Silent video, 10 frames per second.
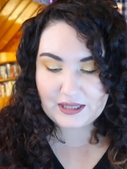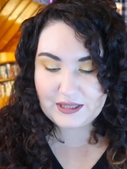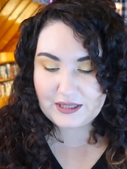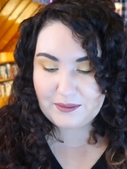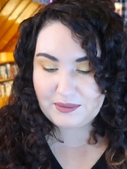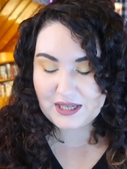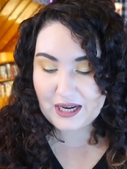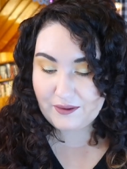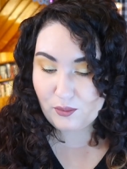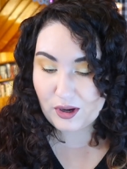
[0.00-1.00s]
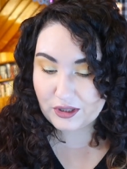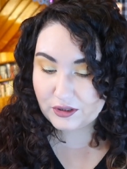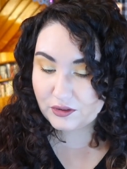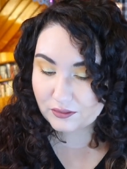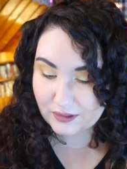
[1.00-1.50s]
a deep dive water
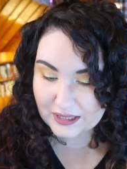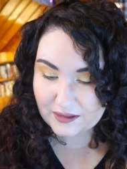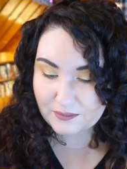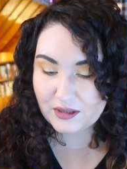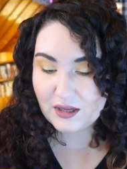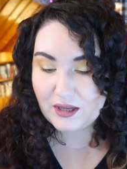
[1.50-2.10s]
cream.